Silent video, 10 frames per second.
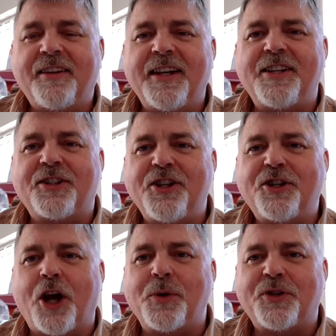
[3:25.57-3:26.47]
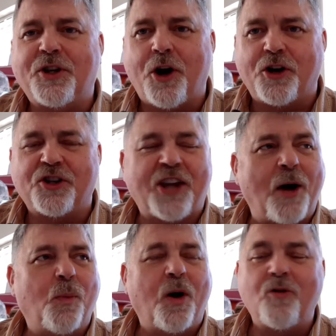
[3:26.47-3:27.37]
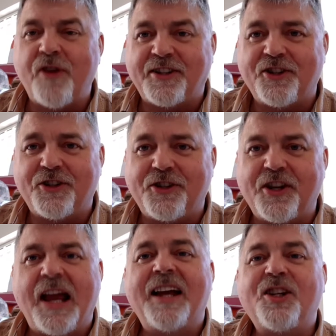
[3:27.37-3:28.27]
this is going to cost Sandwell residents